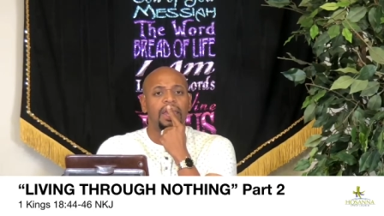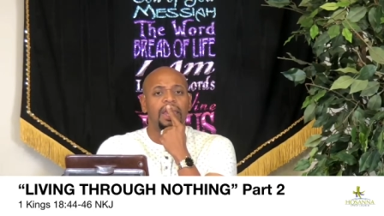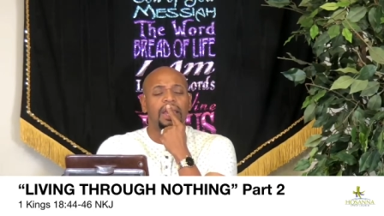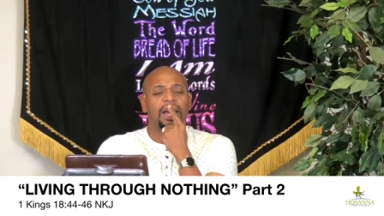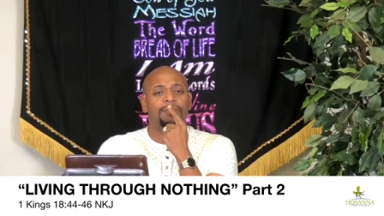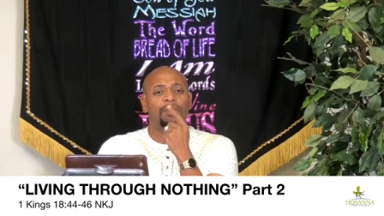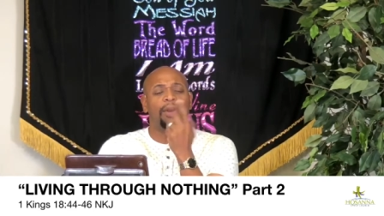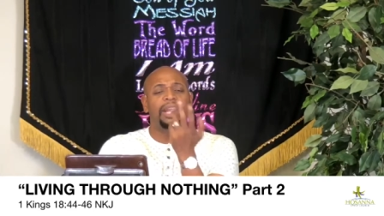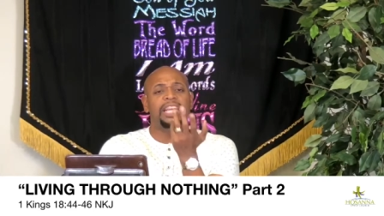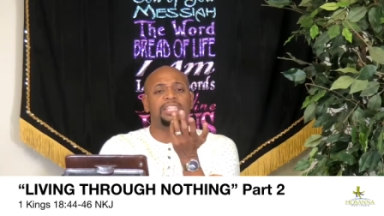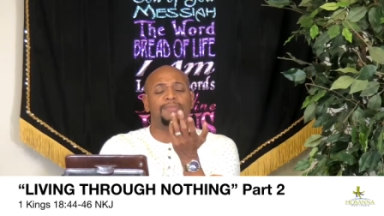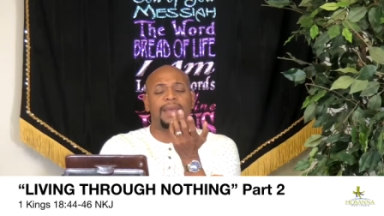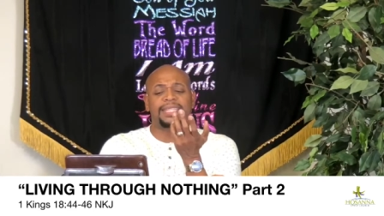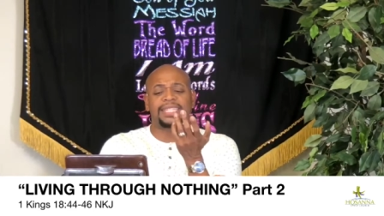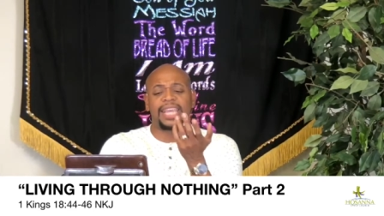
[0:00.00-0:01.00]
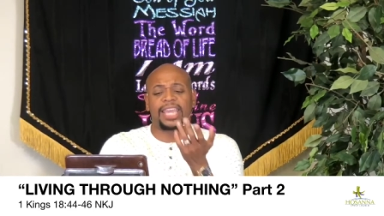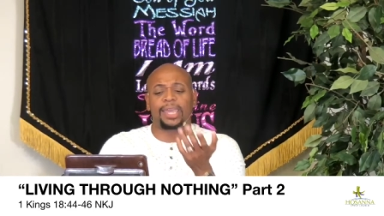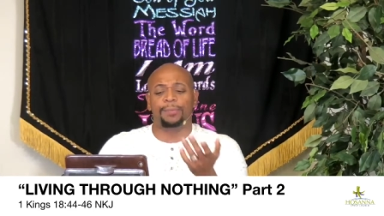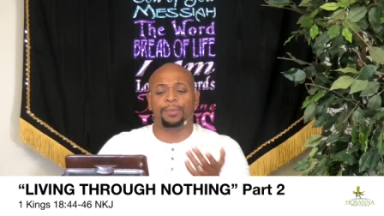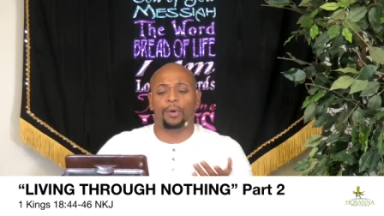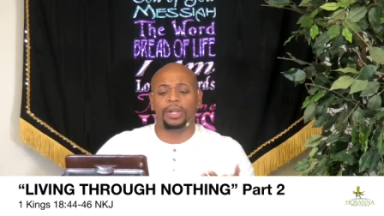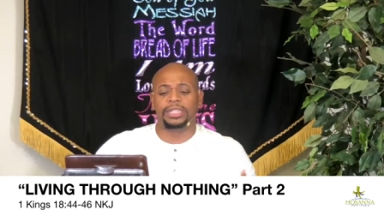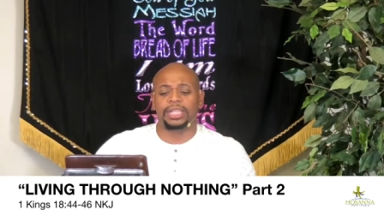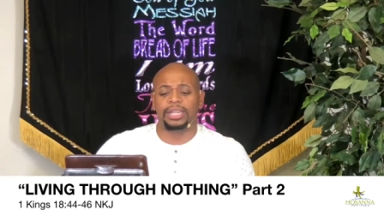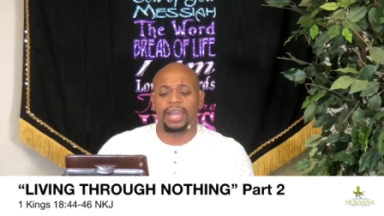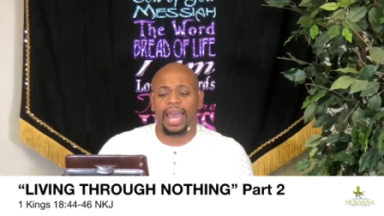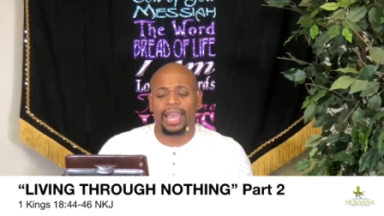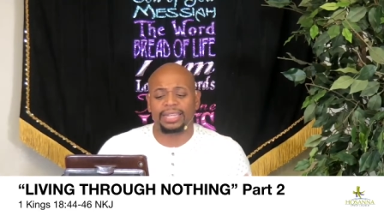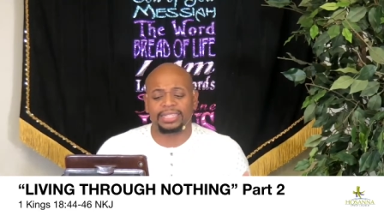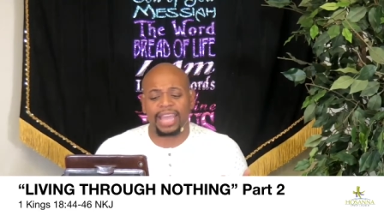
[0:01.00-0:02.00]
Come on, here's my second point
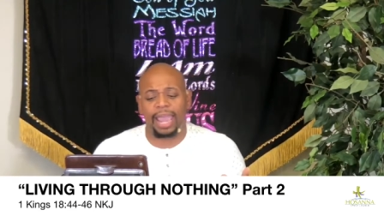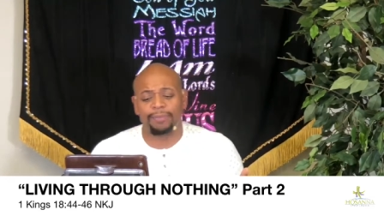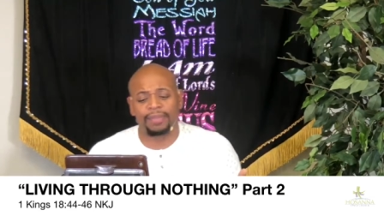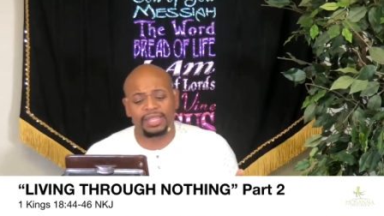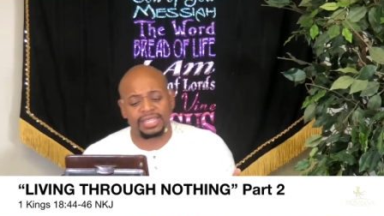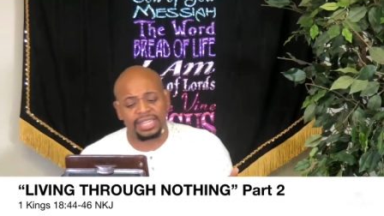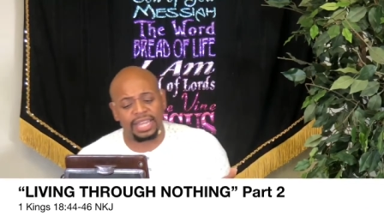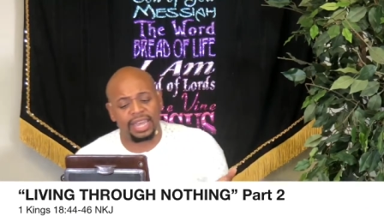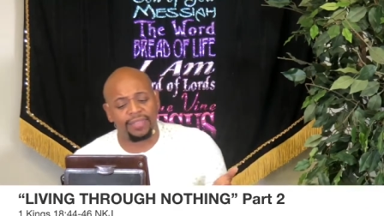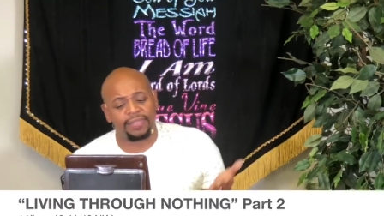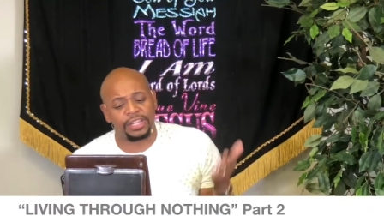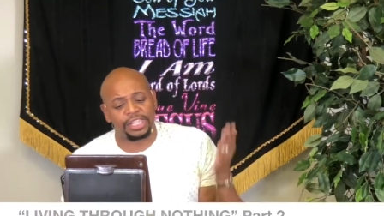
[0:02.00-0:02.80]
tonight. Type this in. The